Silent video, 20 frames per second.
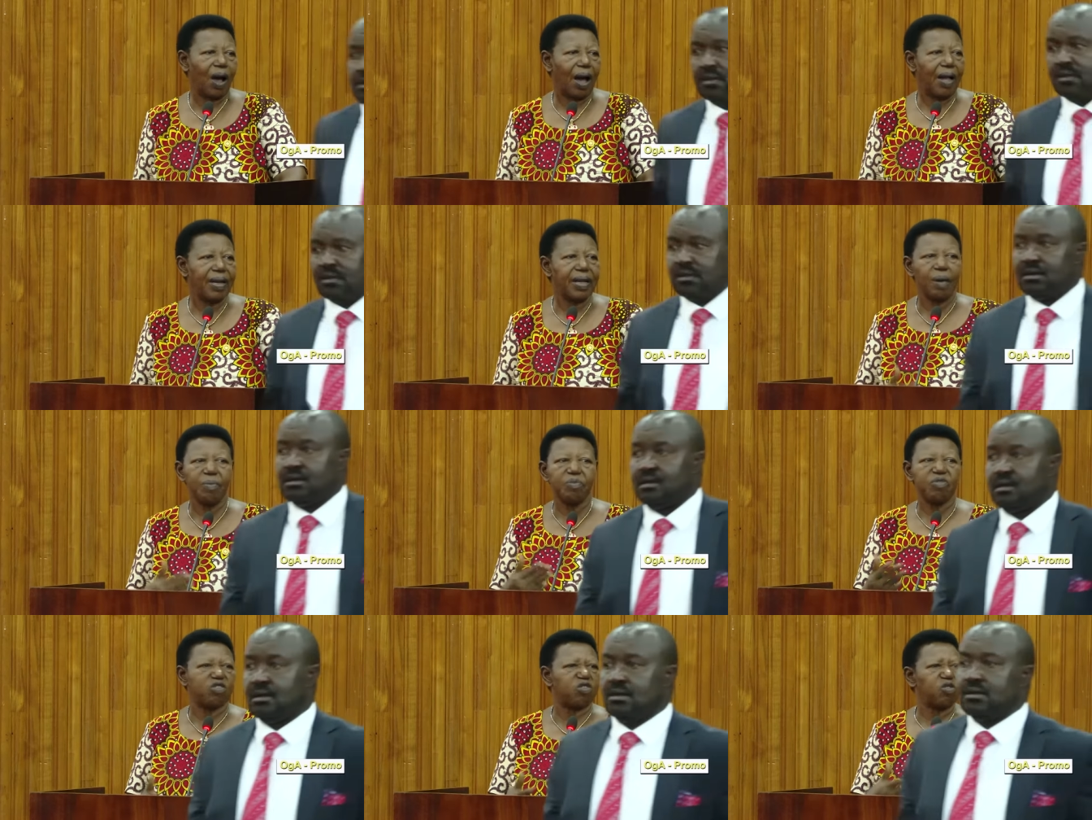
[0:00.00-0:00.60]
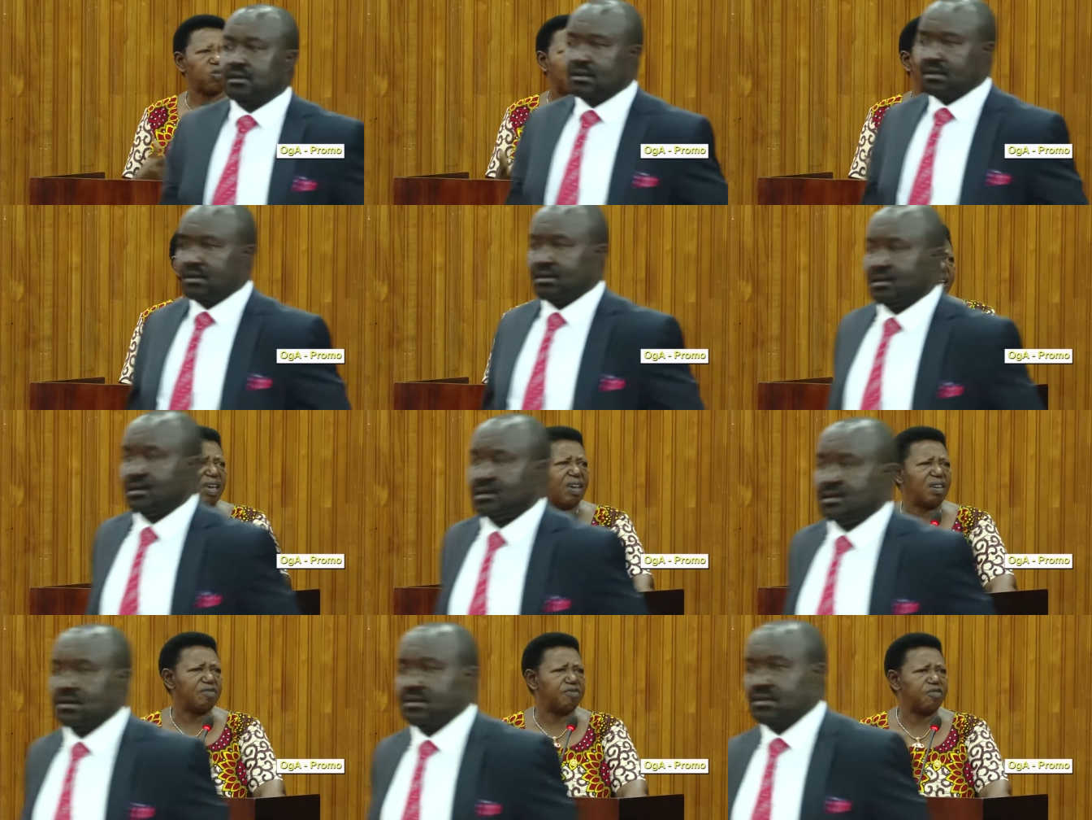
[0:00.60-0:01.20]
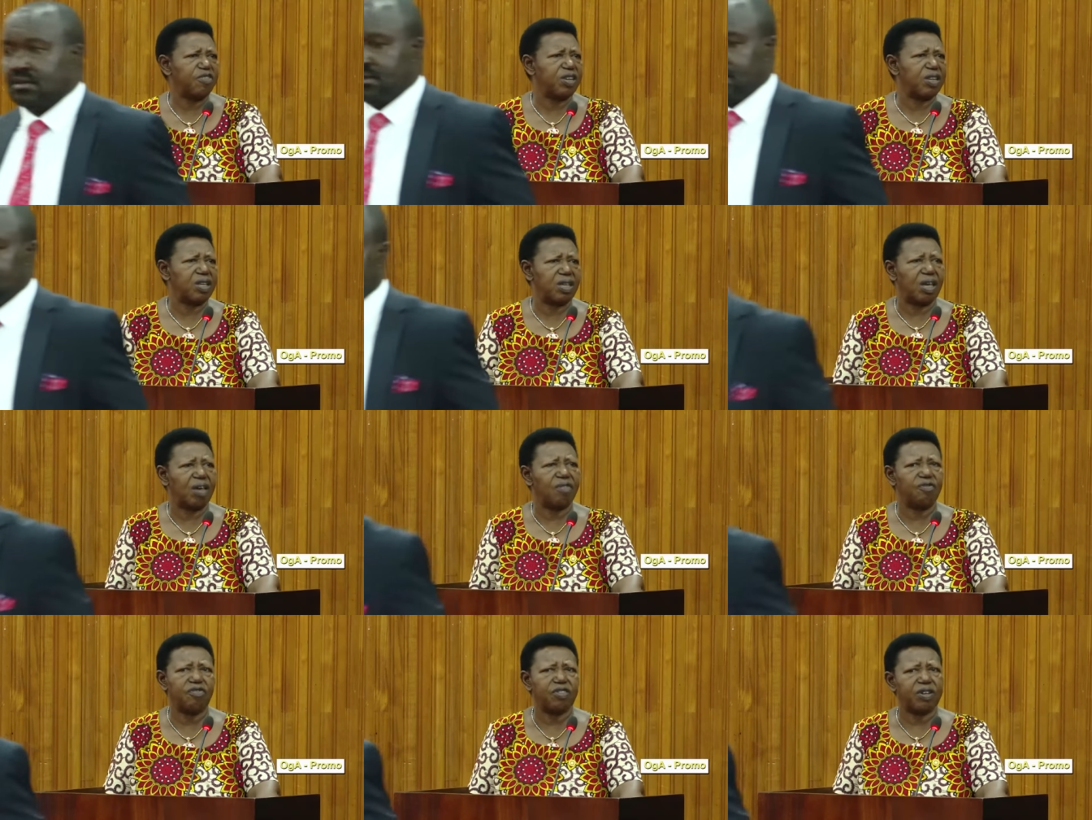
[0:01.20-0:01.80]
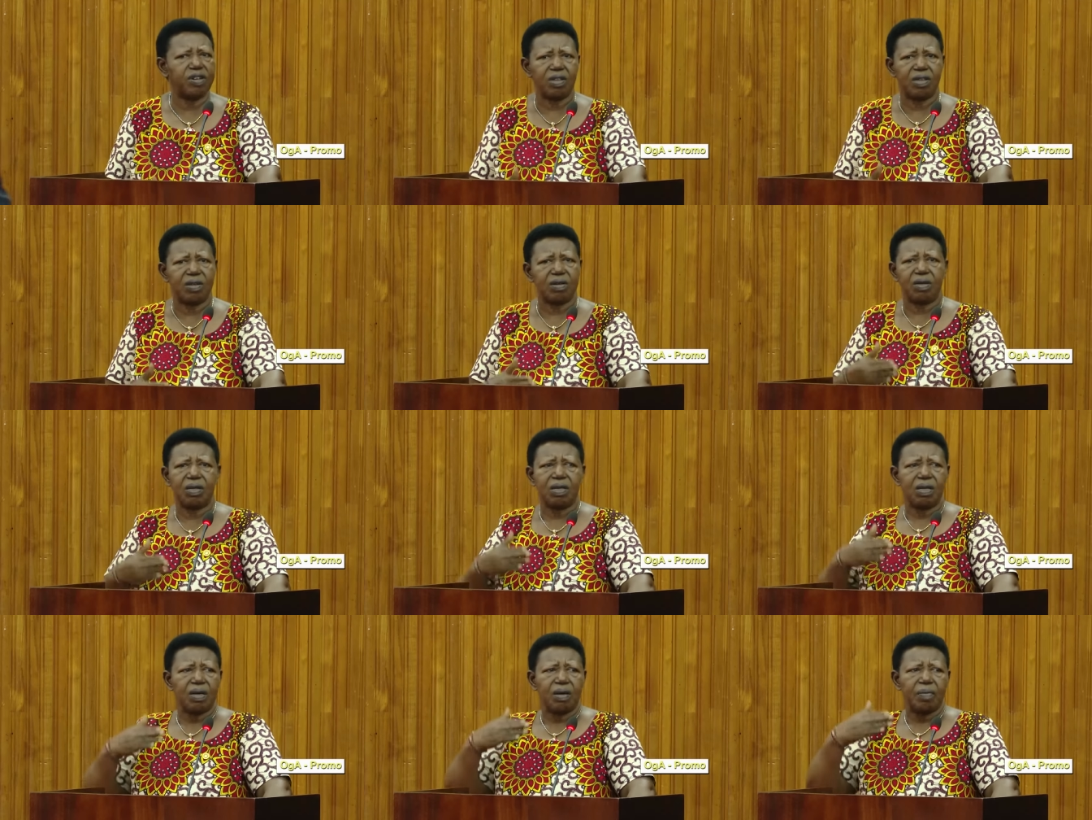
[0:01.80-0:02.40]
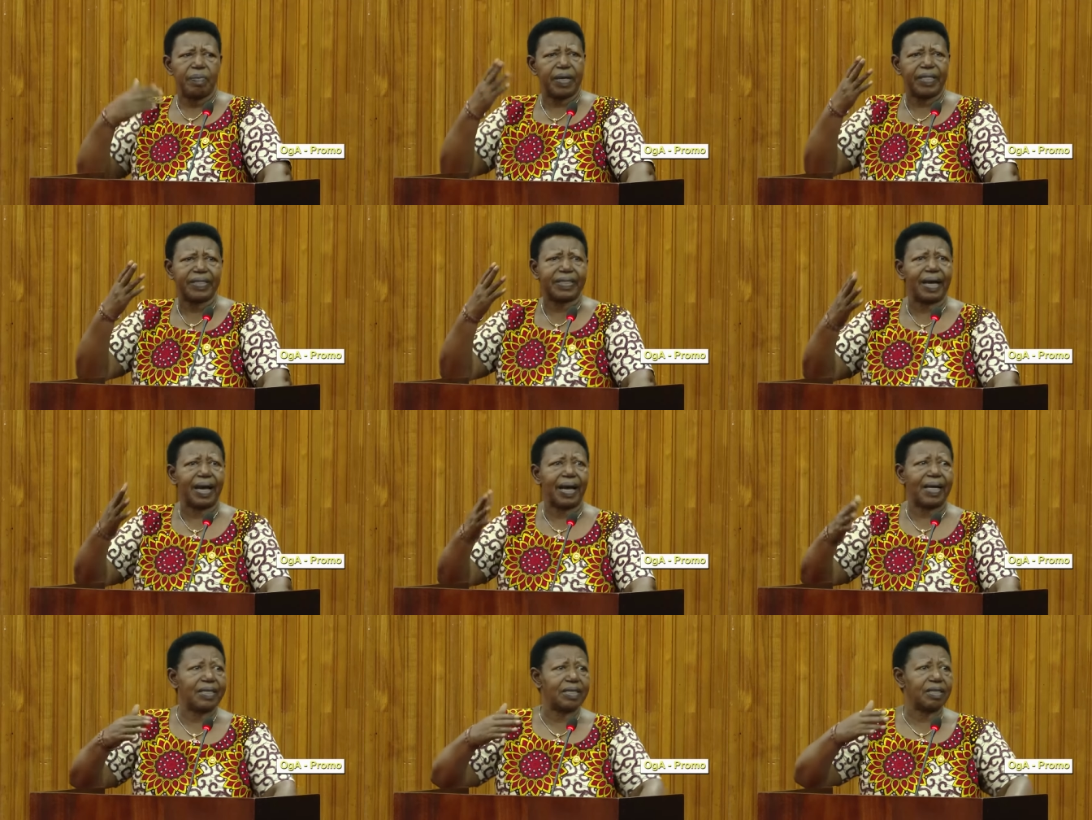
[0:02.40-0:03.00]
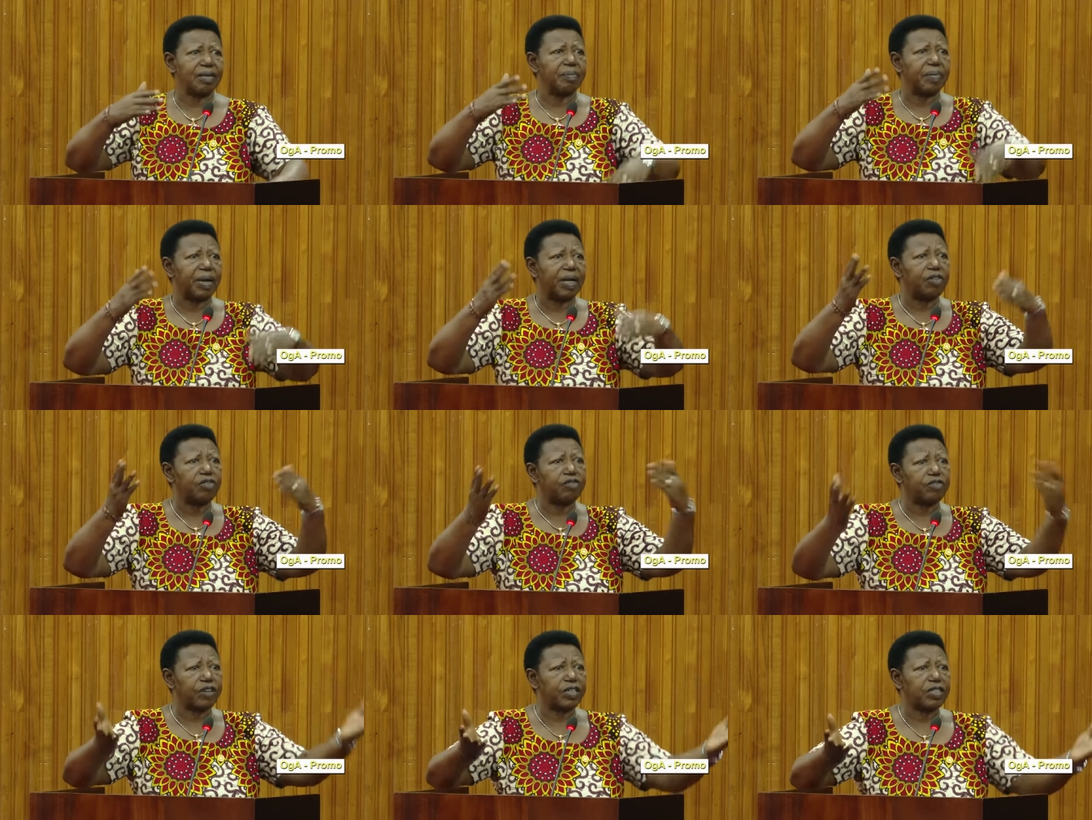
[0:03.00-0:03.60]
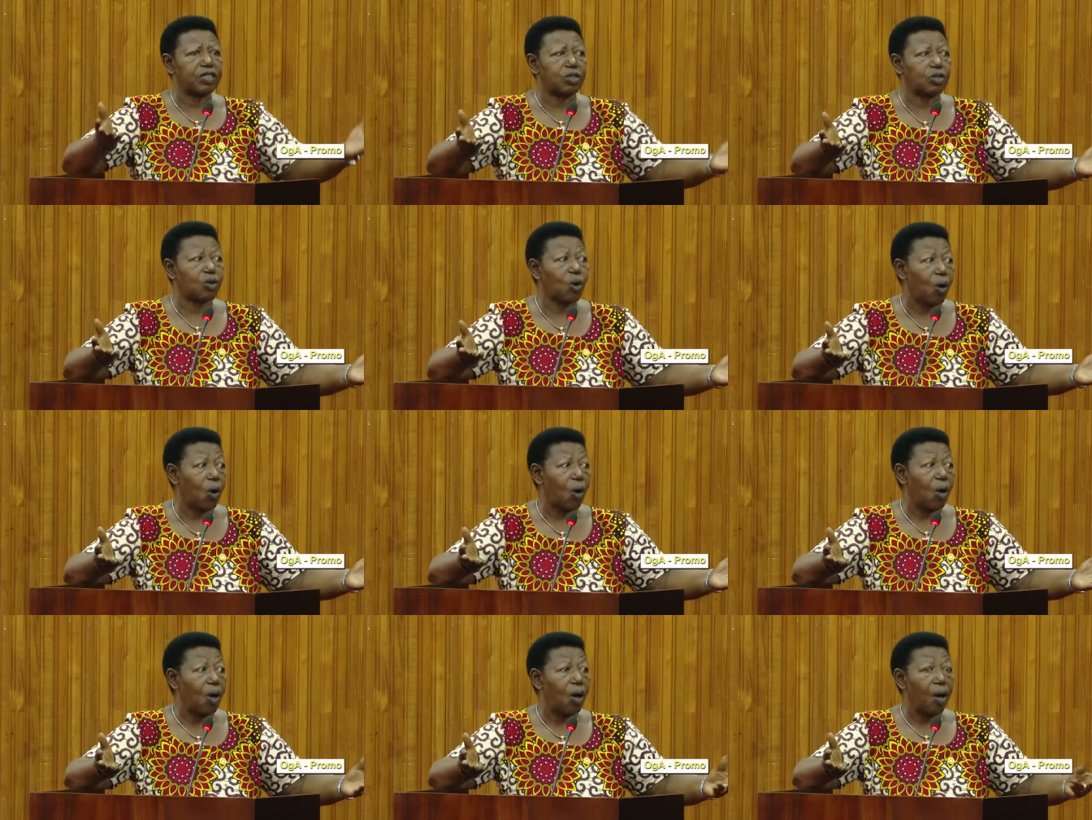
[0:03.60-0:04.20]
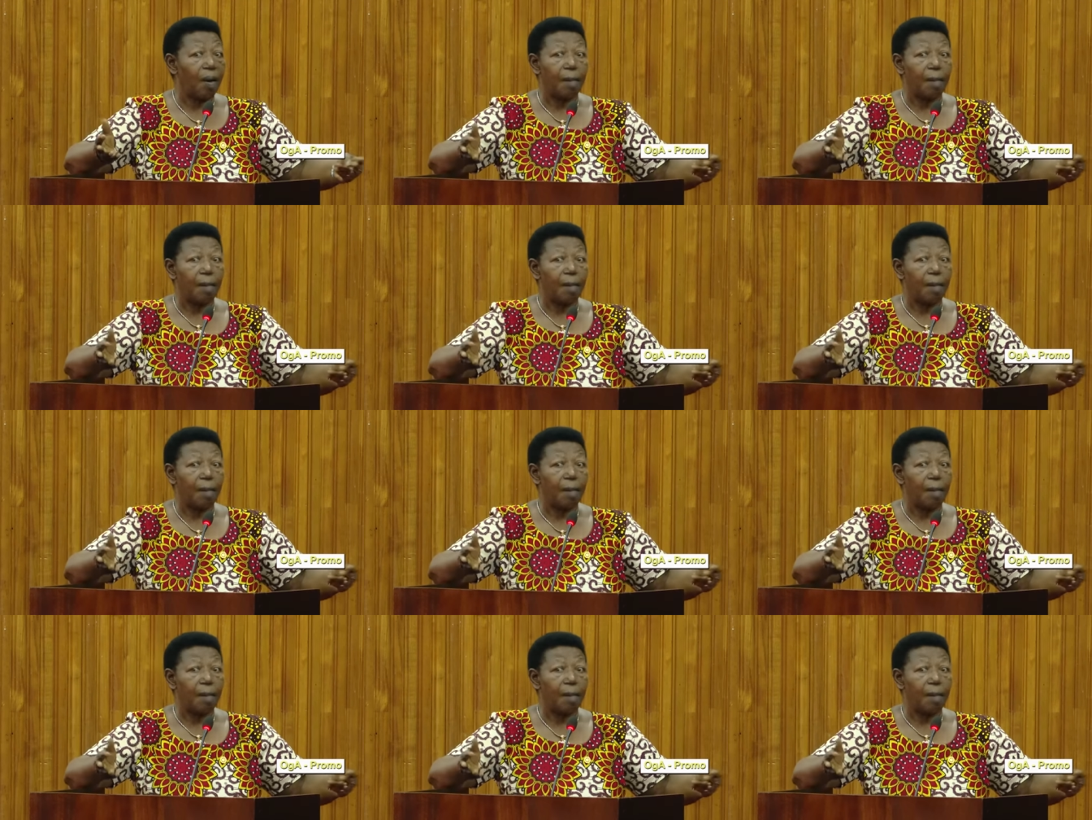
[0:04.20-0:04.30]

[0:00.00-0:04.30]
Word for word: And I'm sure every, every party has a manifesto.